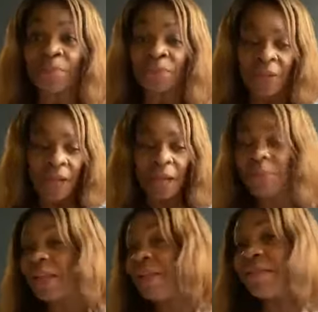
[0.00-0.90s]

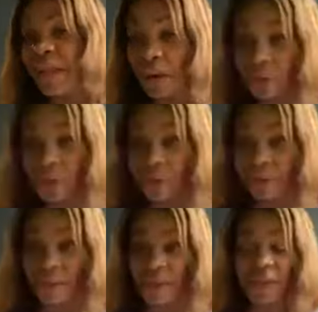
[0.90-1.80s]
that there's hour
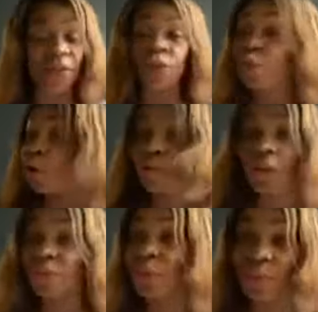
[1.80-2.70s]
activities, lots
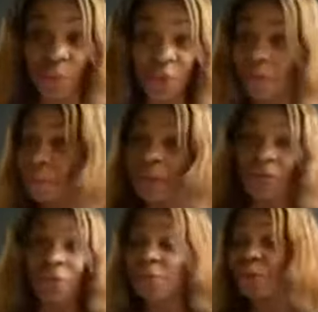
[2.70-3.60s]
of rewards,
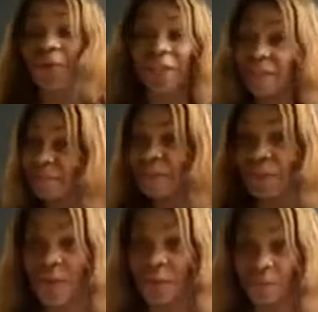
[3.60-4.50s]
especially if you've got kids in
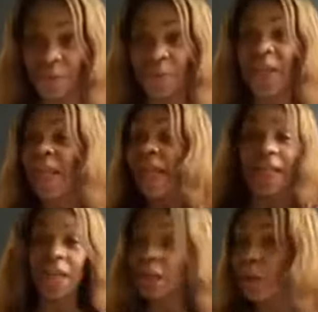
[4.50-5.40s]
your household,
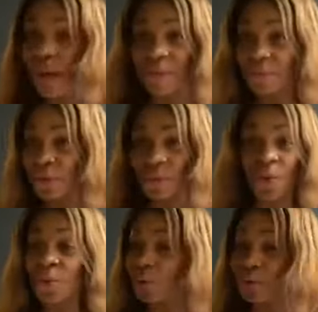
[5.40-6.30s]
and then go out for a
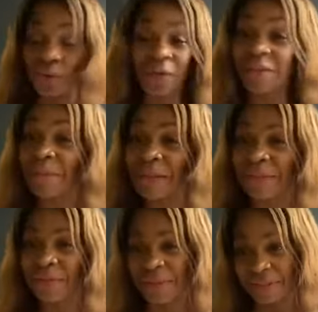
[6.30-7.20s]
walk or do some
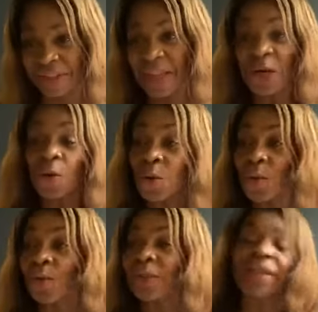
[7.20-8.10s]
activity.
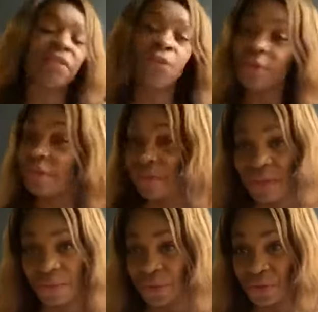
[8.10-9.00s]
Or there's lots of
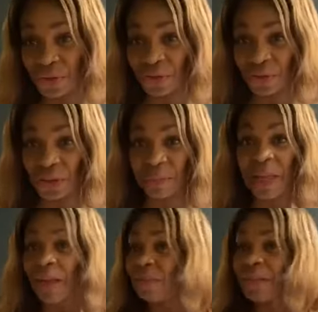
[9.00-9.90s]
stuff on YouTube.
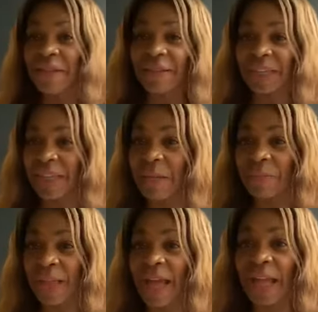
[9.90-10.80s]
So you need to
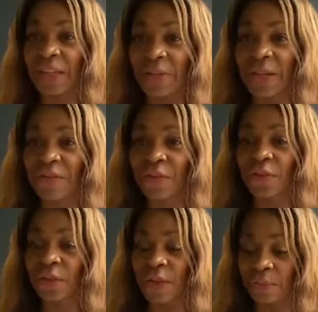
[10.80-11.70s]
keep that. You need to
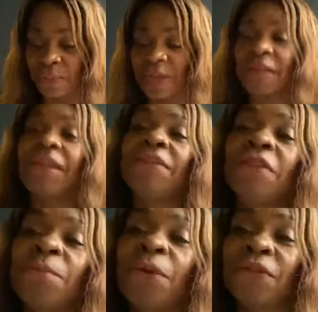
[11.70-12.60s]
do as many things
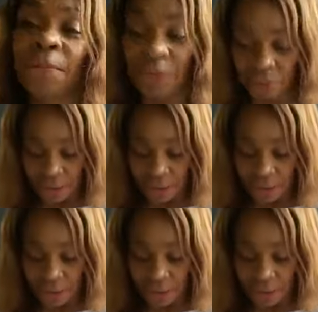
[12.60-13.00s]
as possible.